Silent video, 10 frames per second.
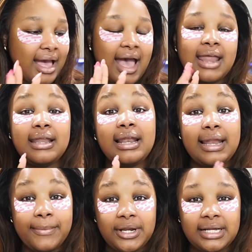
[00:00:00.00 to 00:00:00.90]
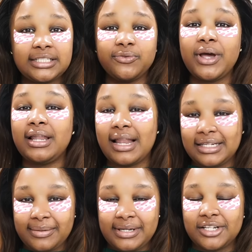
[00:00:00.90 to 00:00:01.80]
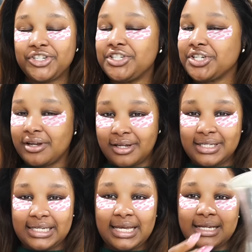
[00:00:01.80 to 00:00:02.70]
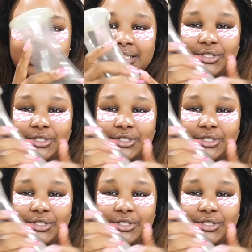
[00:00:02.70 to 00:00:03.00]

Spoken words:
and lemon as well, a little bit of ginger to taste.